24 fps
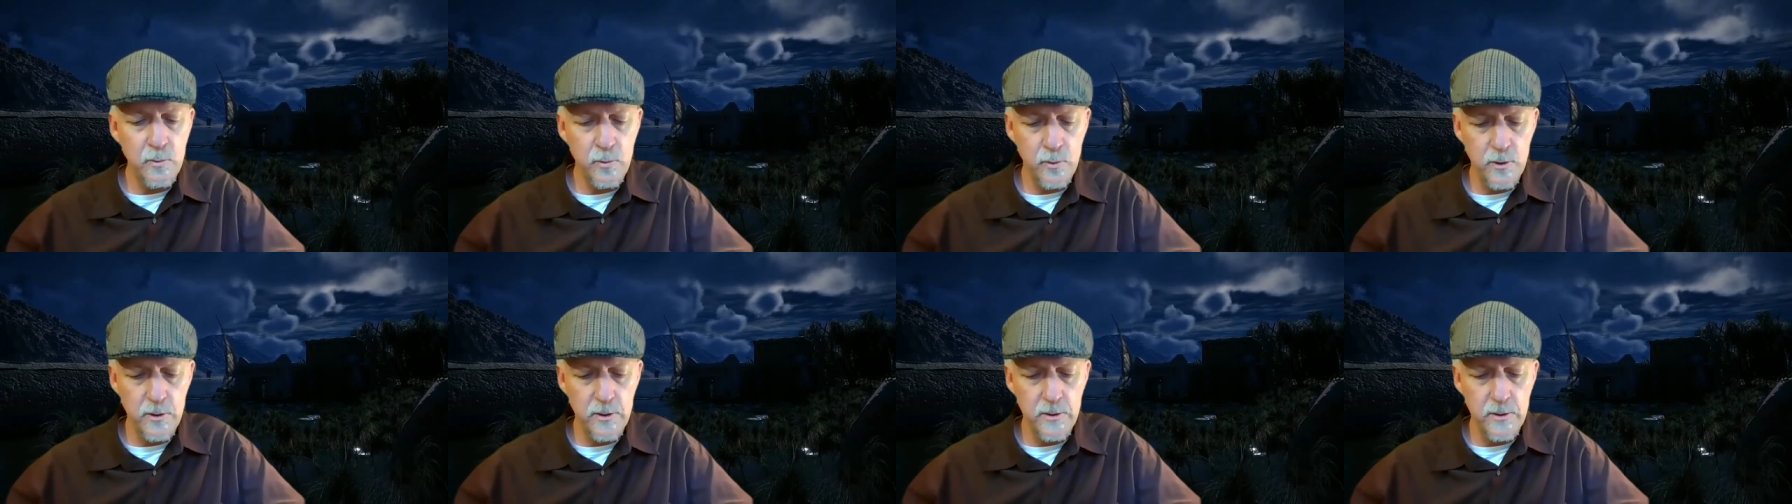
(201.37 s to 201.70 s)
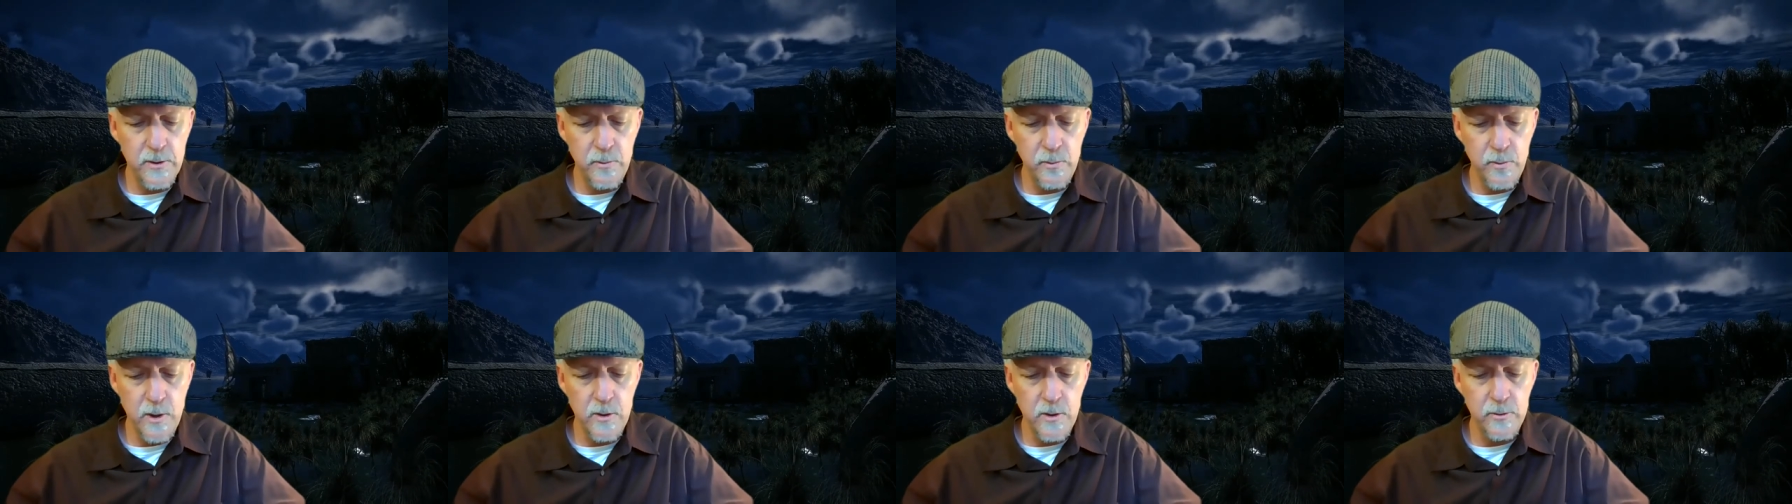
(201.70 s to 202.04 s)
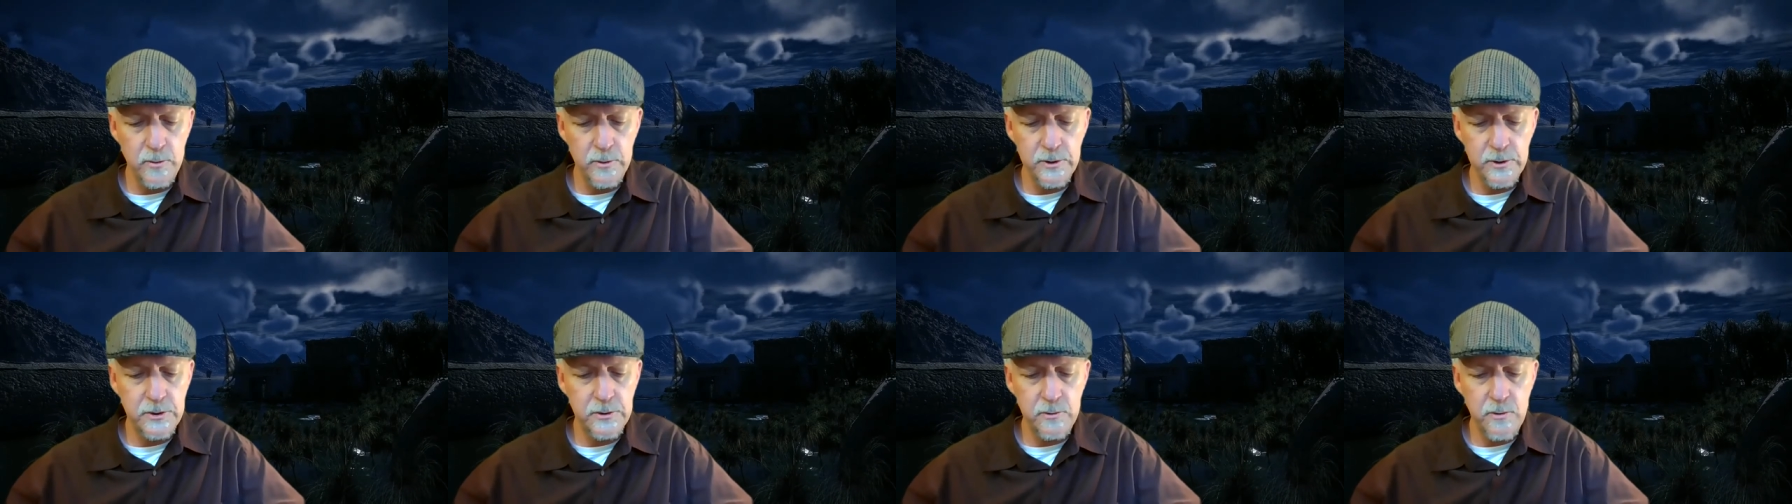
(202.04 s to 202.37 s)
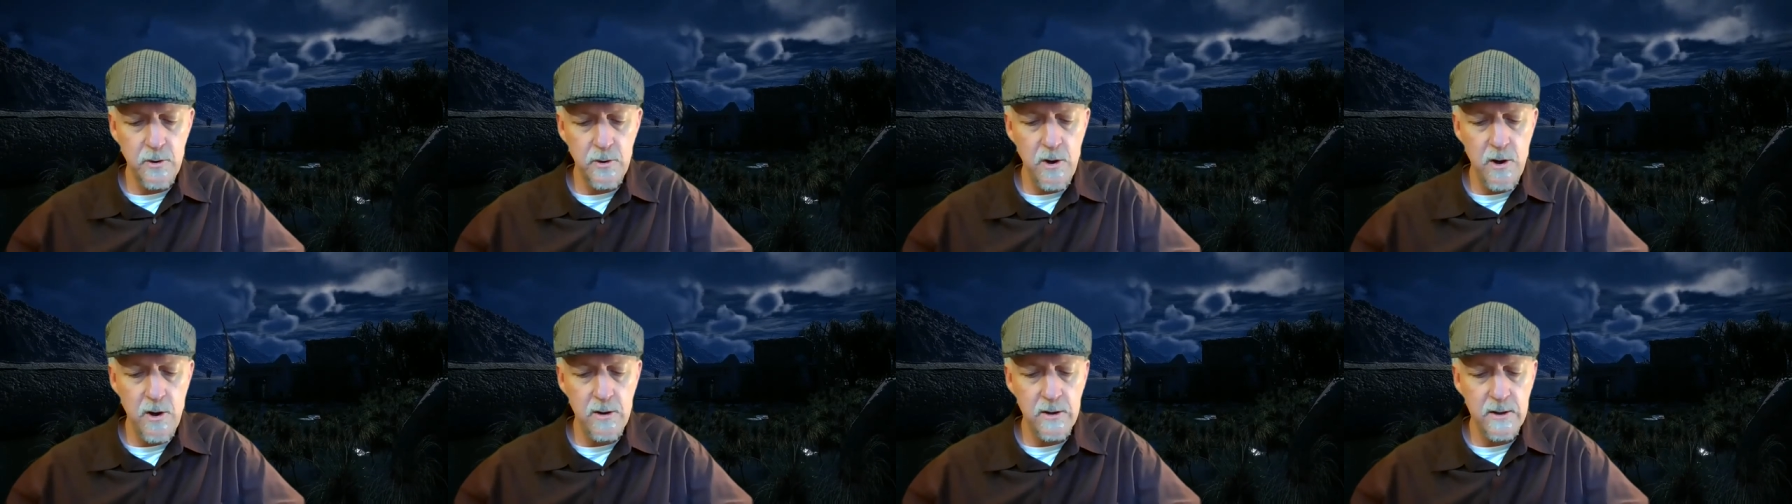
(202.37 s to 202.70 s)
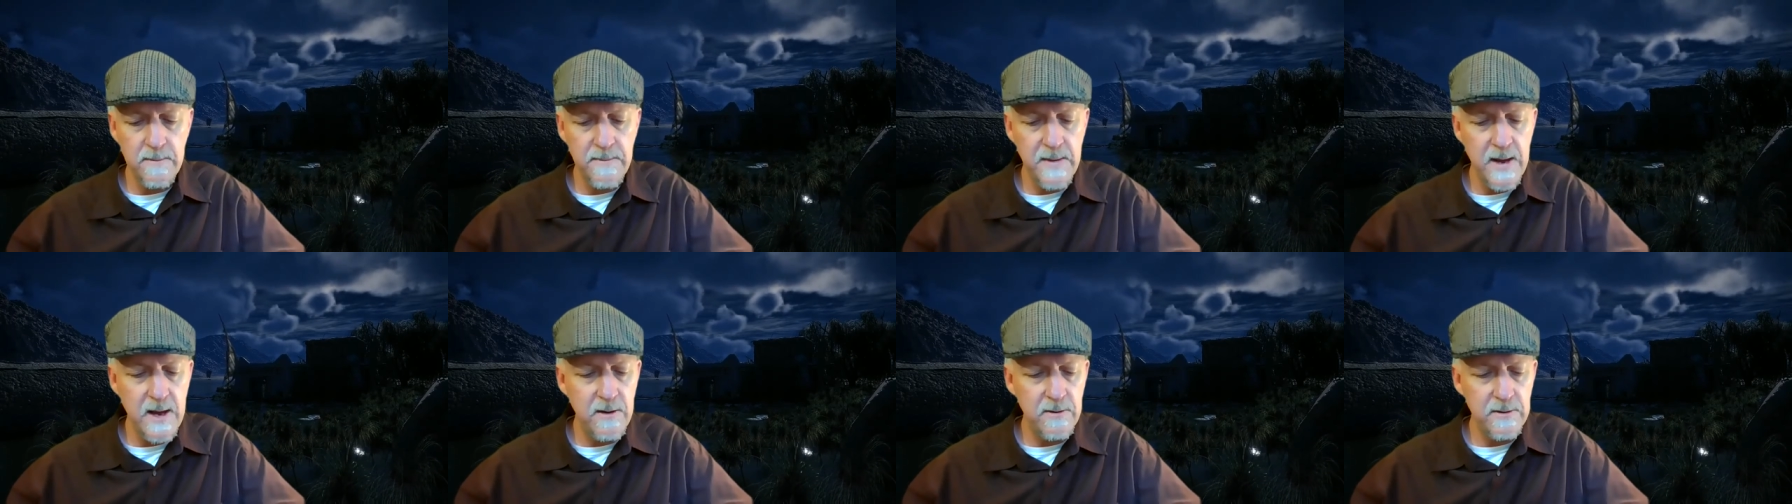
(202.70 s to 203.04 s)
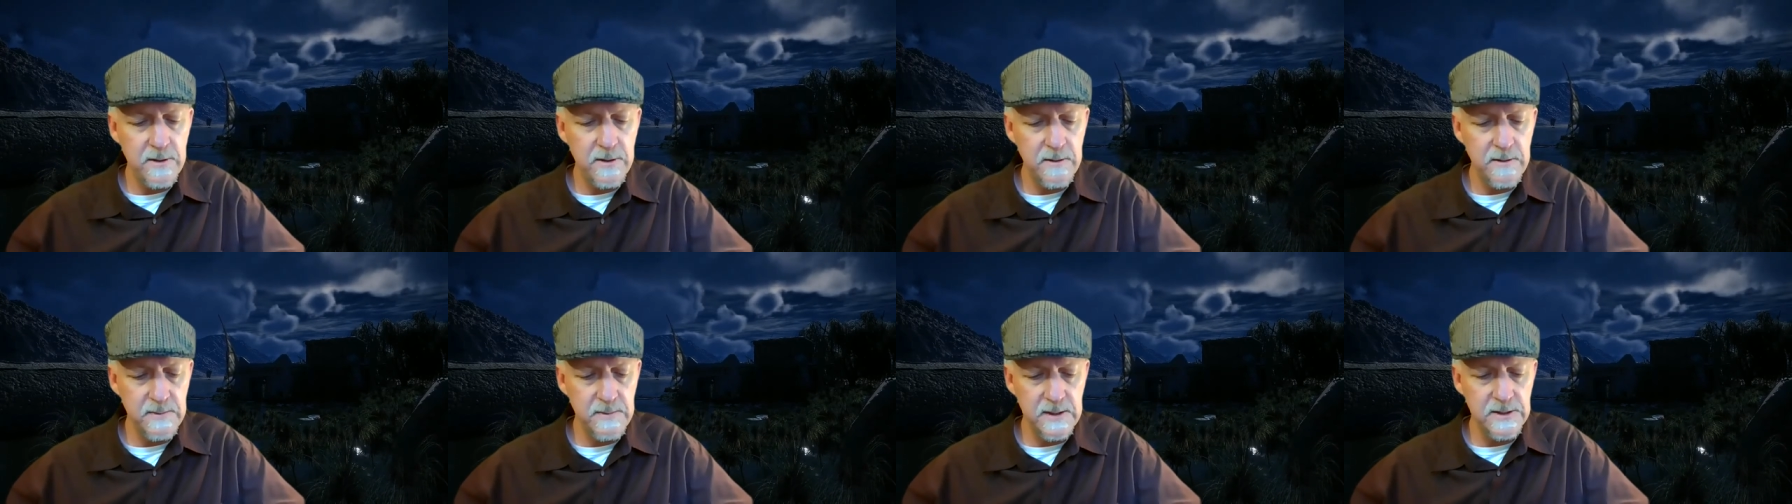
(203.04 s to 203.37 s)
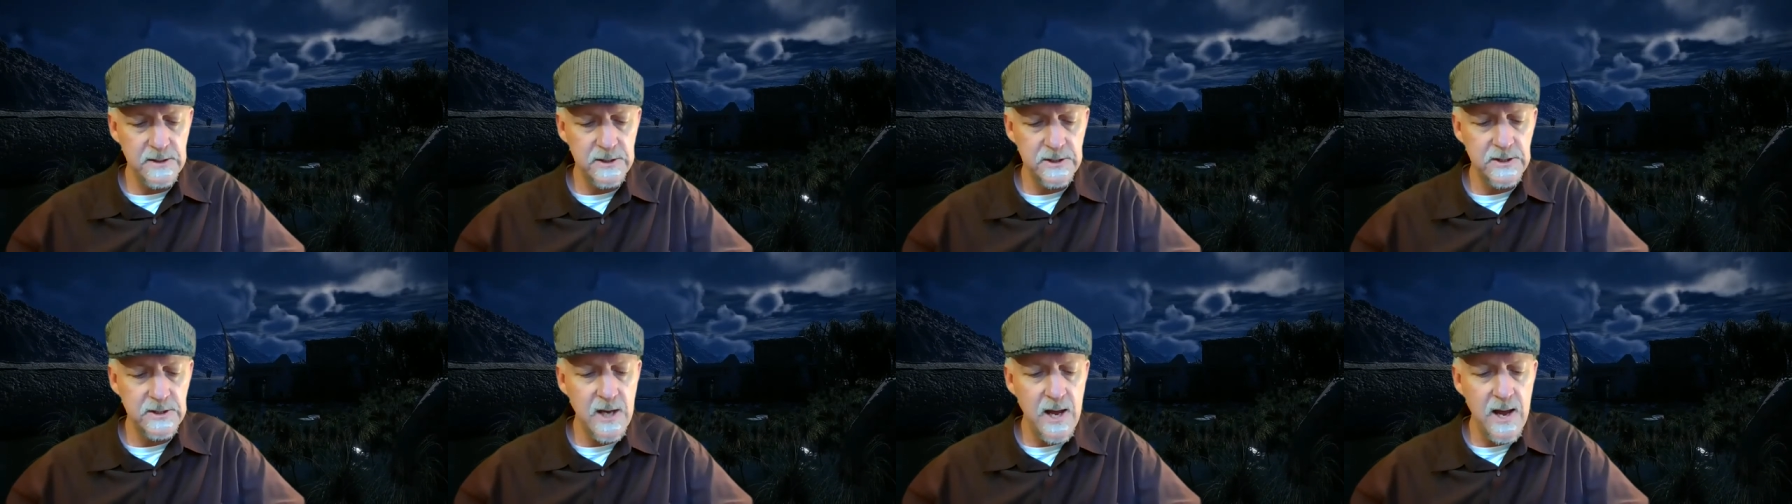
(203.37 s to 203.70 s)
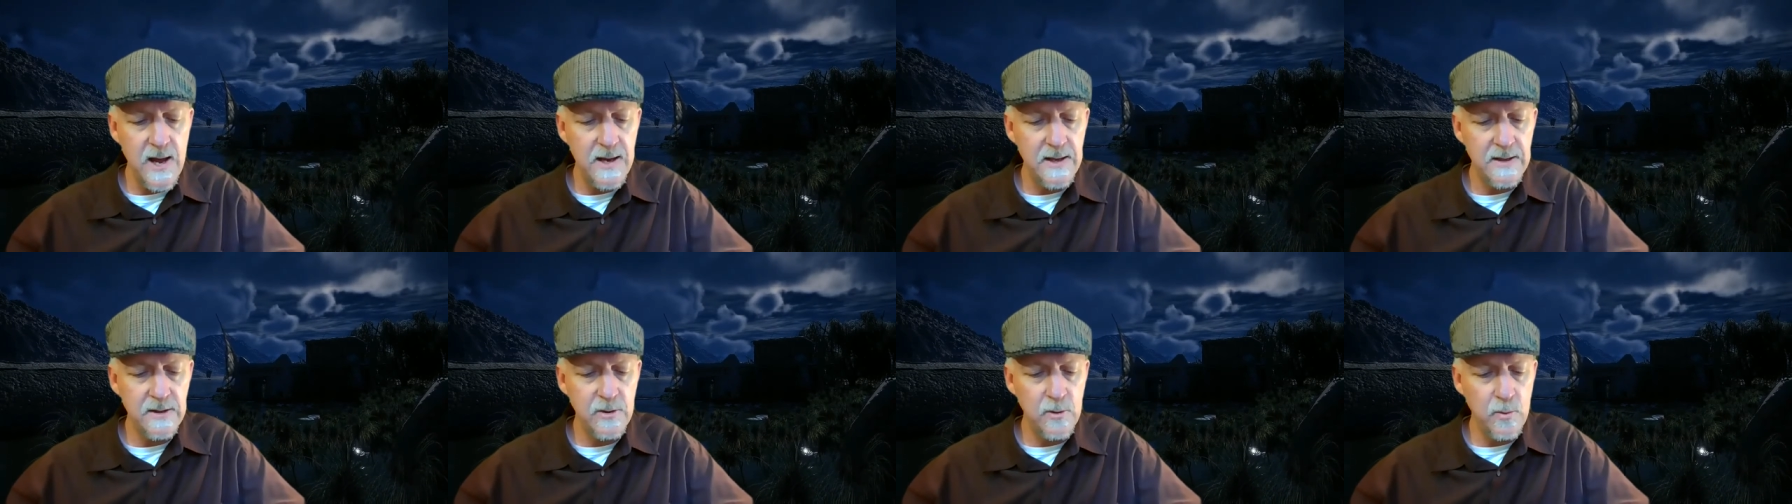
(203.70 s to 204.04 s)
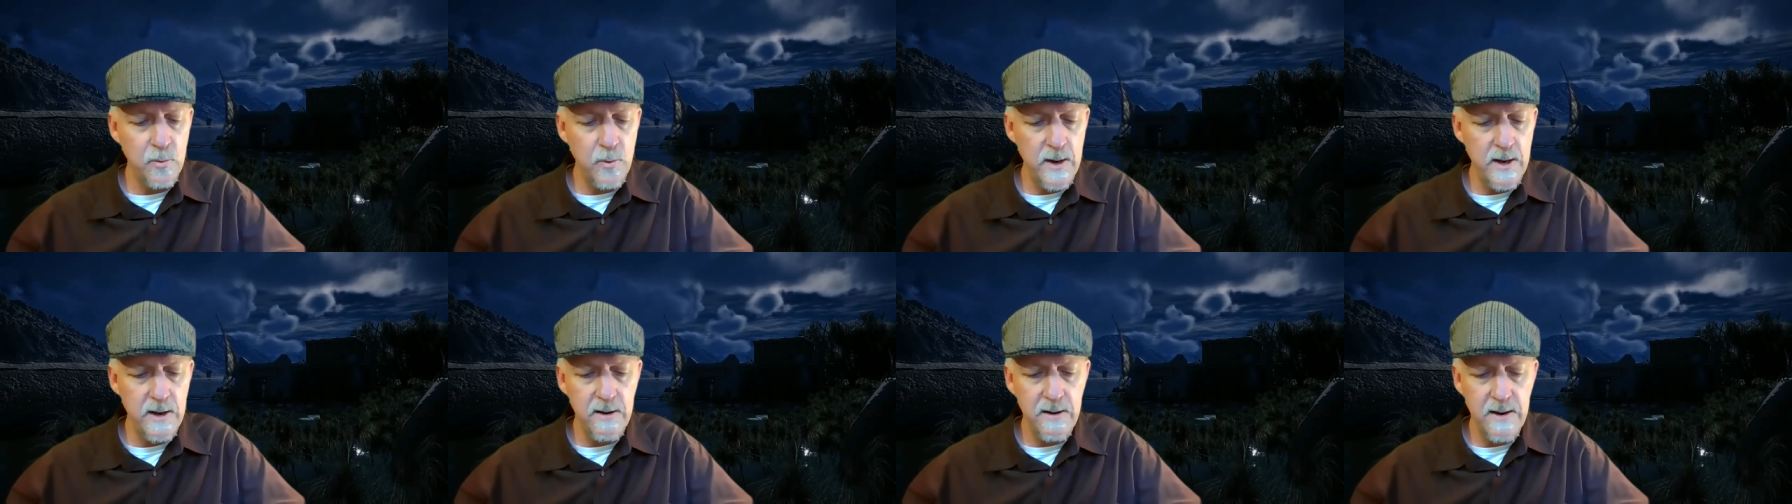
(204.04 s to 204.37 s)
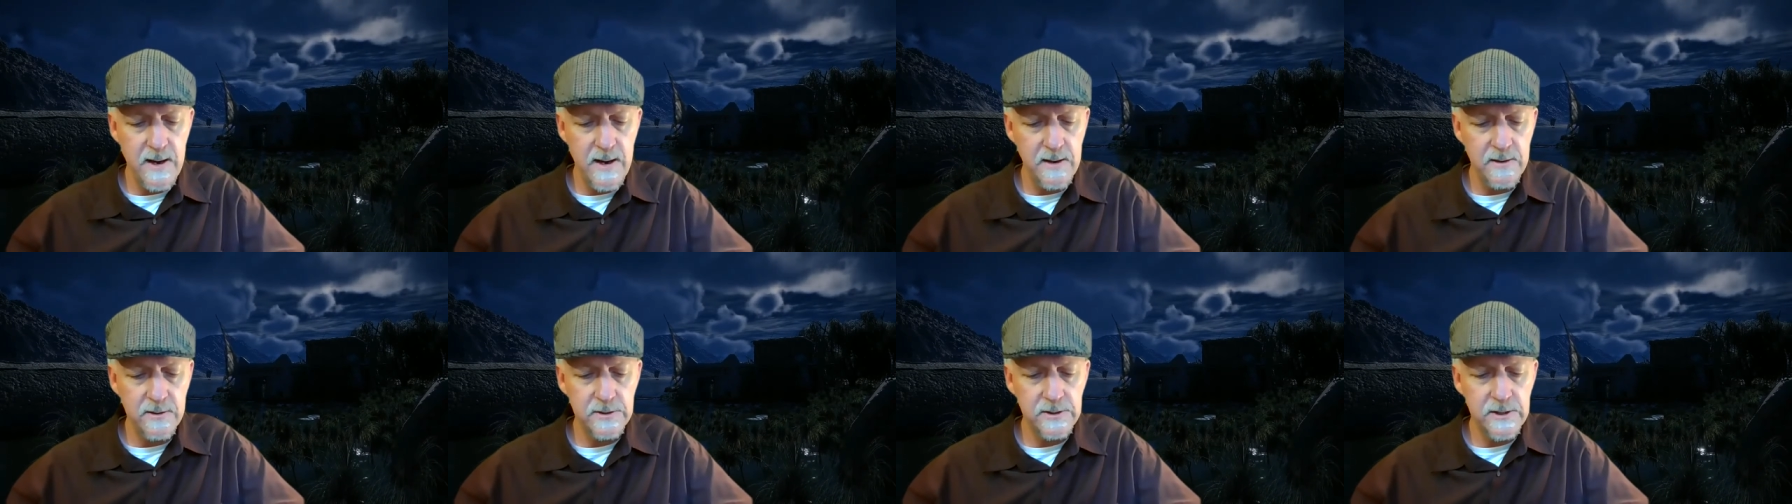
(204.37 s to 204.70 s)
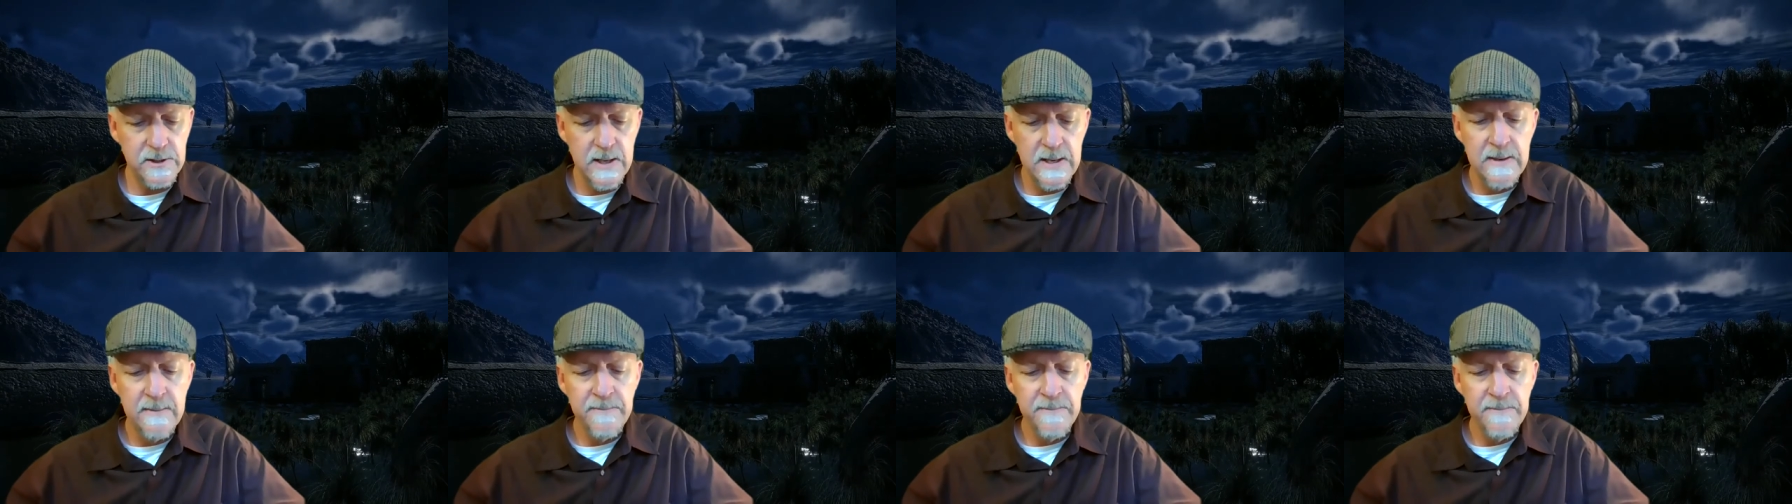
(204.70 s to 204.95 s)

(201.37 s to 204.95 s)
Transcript: wood rose strong about him inside the warehouse.